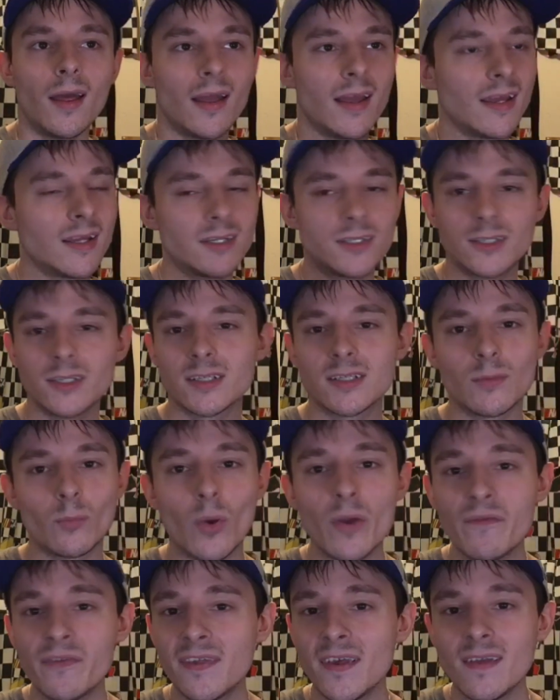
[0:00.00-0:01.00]
It's just,
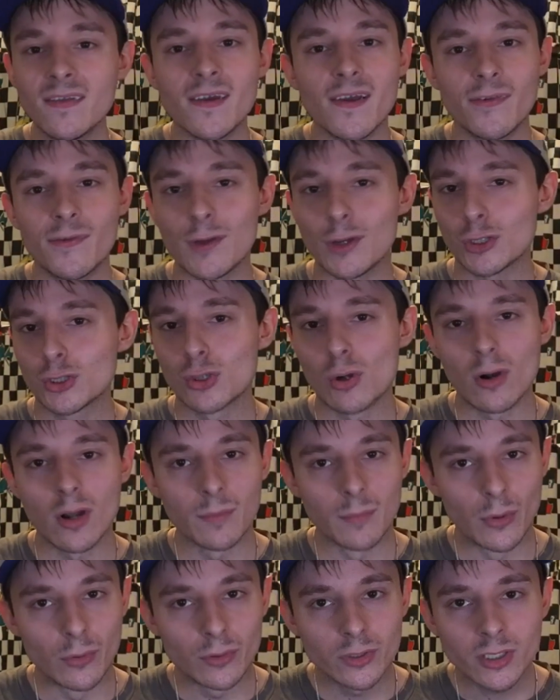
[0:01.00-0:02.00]
we've seen this at Charlotte
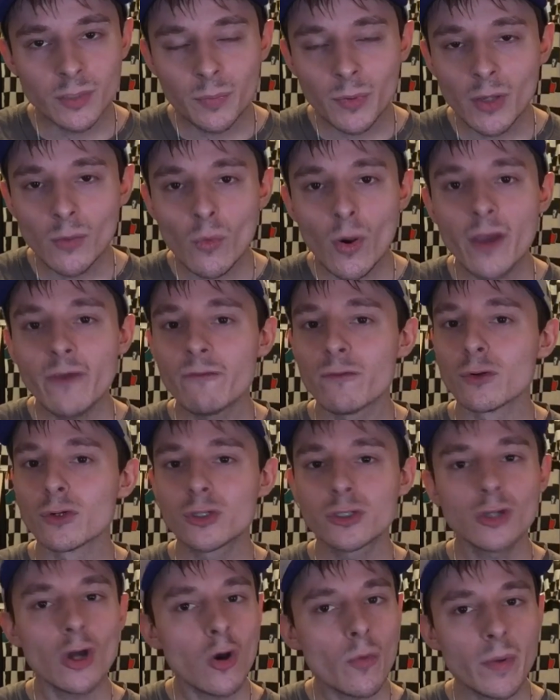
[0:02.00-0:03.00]
Motor Speedway for
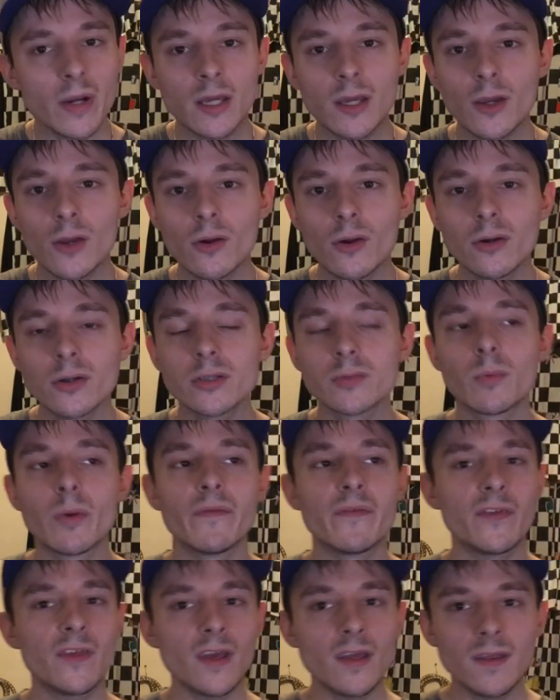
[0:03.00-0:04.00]
so many years.
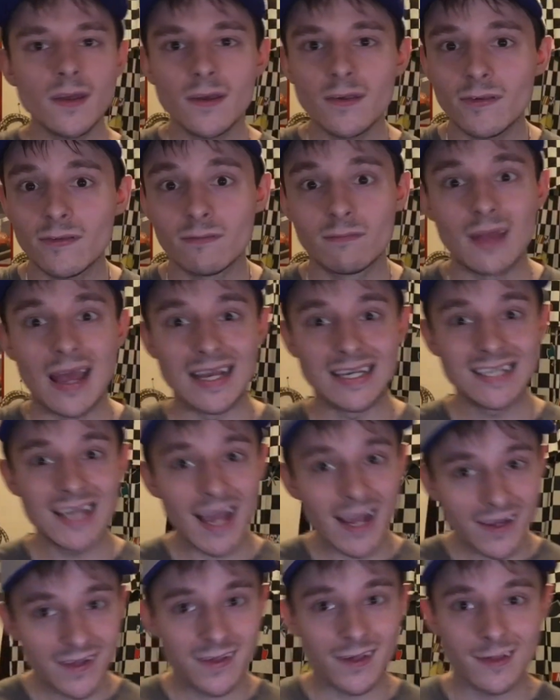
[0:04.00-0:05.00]
We've seen this at
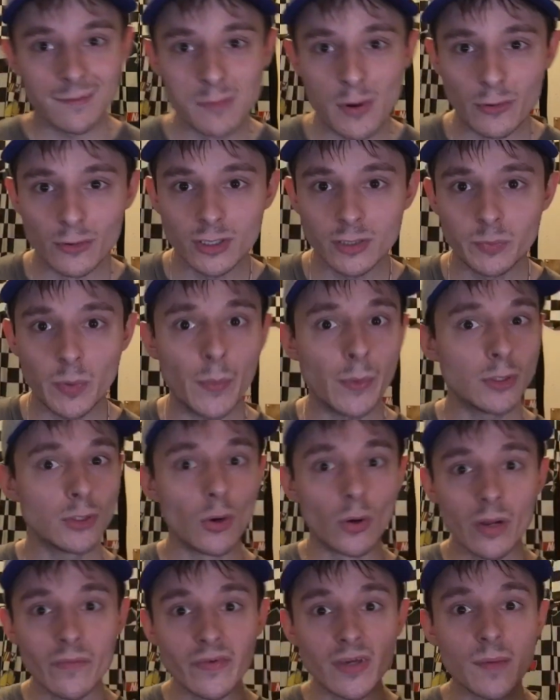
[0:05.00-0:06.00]
Texas Motor Speedway.
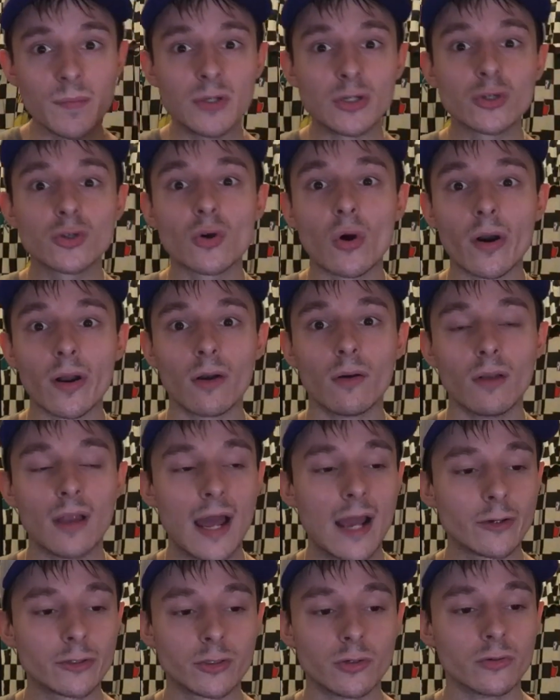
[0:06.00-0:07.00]
Don't even get me started on
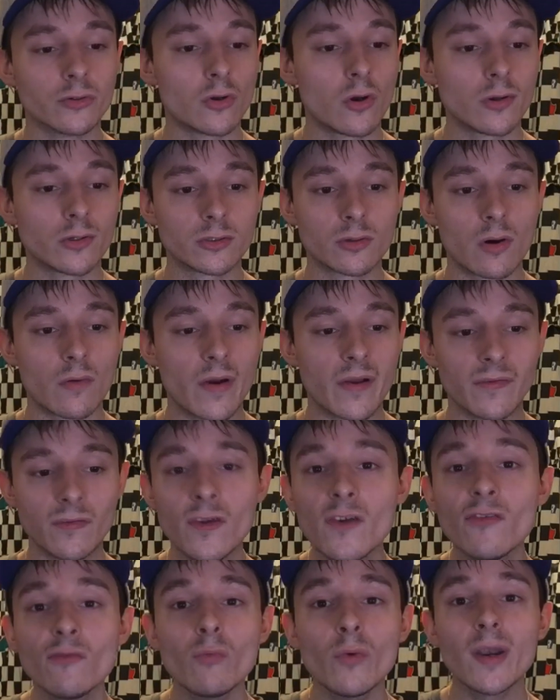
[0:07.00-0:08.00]
last year's All-Star race.
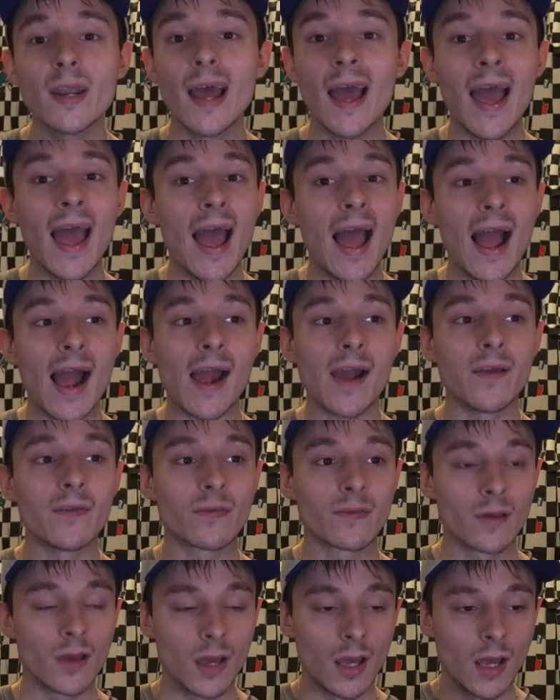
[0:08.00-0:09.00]
This one,
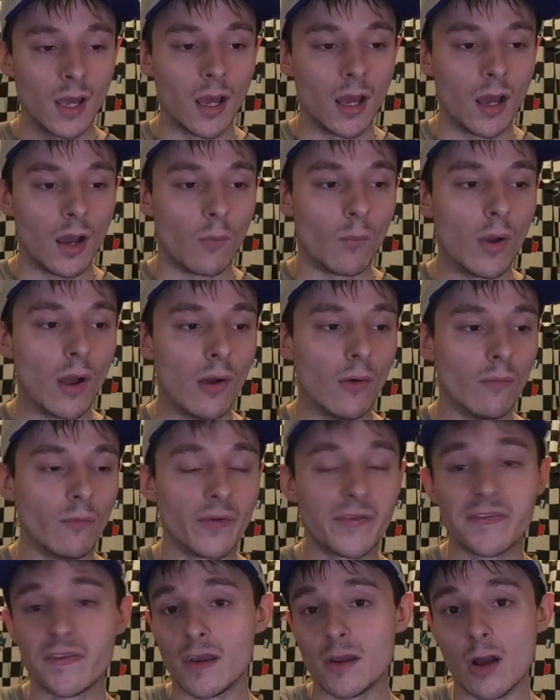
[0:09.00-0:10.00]
as, well,
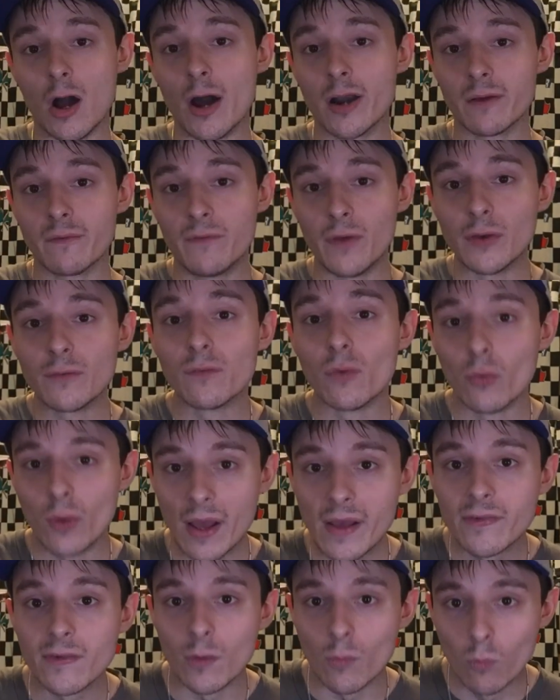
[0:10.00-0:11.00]
let's say uneventful
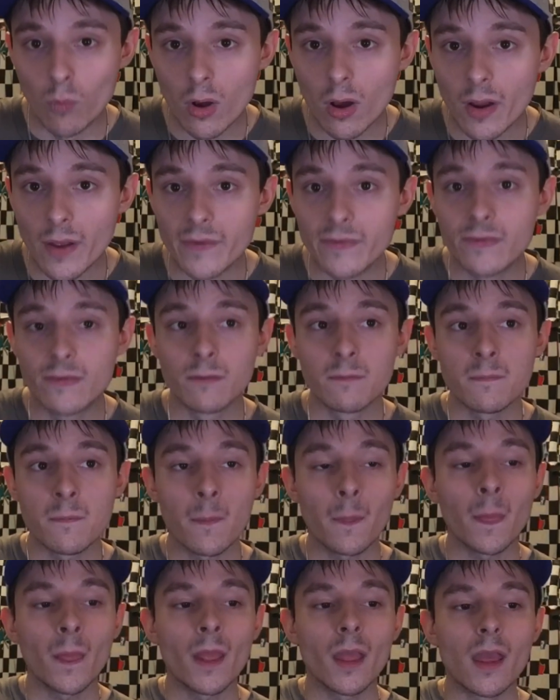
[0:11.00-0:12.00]
as it was
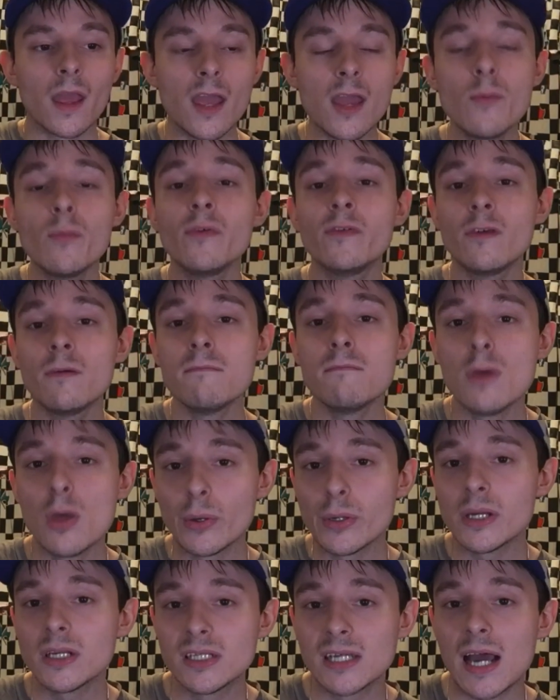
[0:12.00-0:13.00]
a
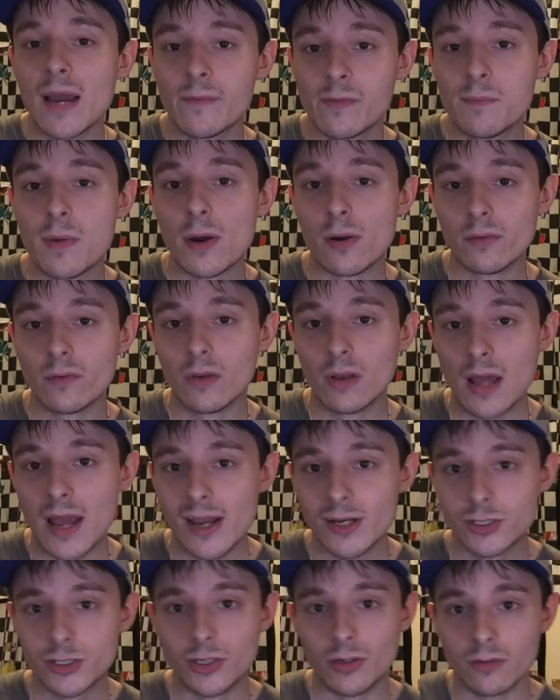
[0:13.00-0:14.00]
million times better than
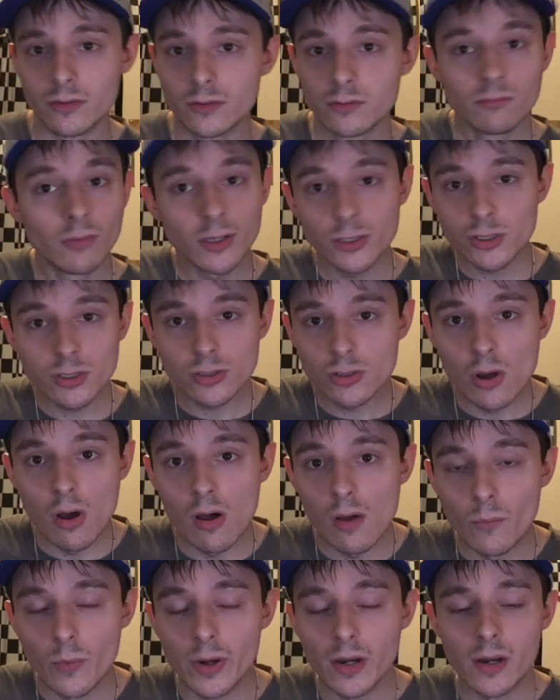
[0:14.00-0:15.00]
last year's. Let's just
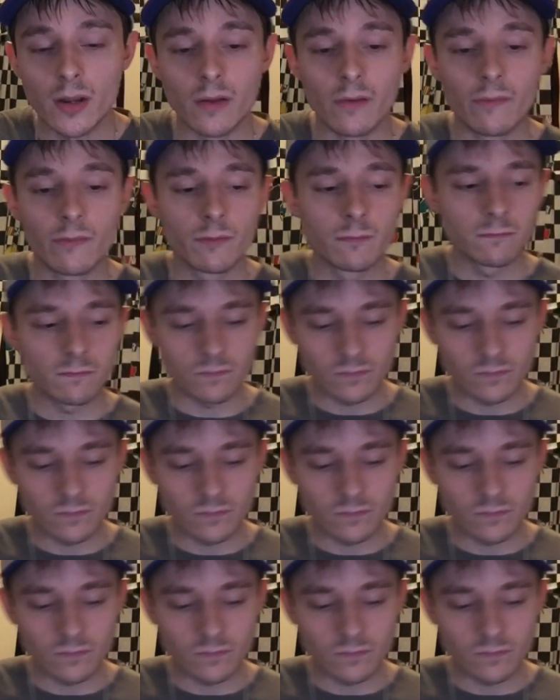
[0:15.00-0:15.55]
call it what it is.